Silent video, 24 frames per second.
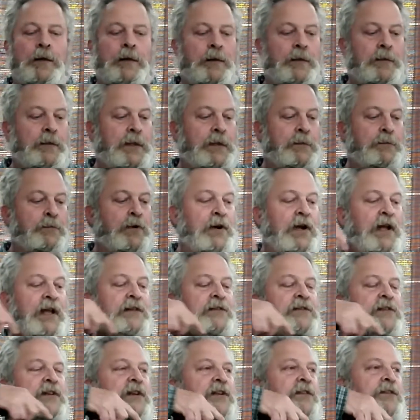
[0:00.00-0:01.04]
The
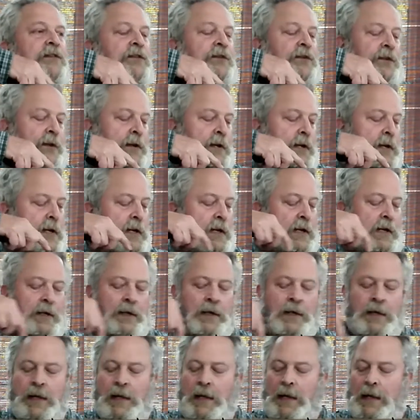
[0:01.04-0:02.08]
bridges,
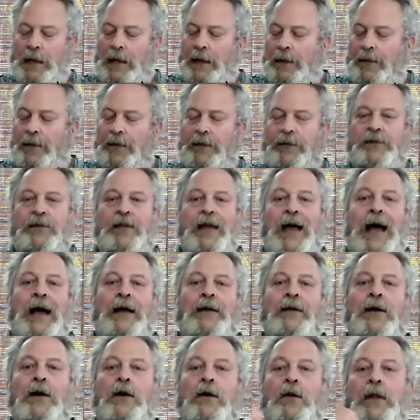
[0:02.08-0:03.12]
the
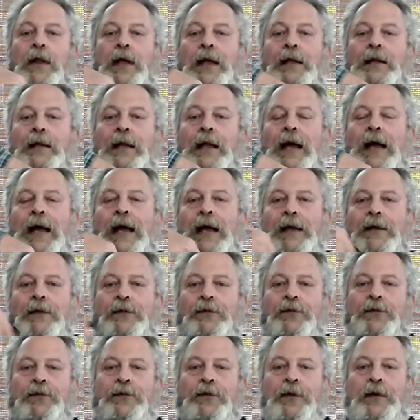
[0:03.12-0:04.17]
sound hole
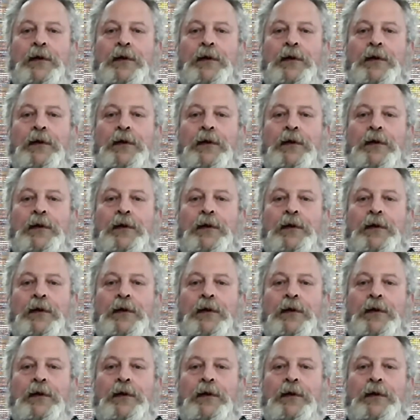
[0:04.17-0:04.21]
inlays,